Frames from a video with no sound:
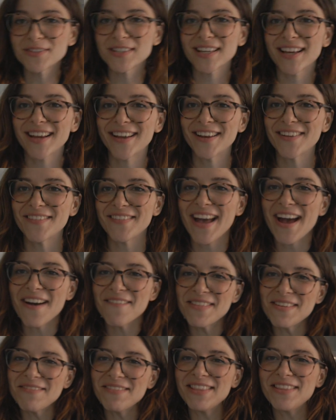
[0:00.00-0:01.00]
to kind of
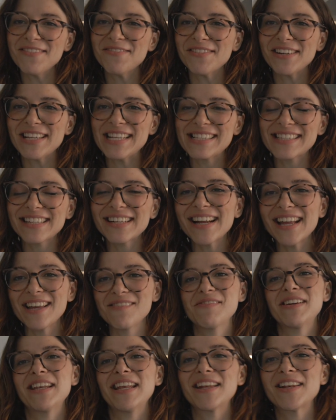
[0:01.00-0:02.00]
have them in the freezer, and
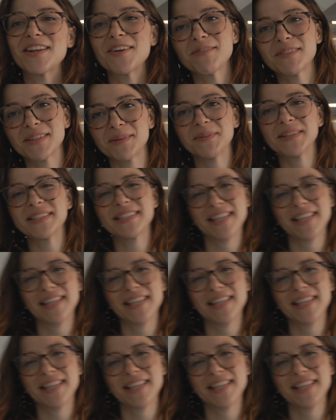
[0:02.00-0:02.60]
when I know someone's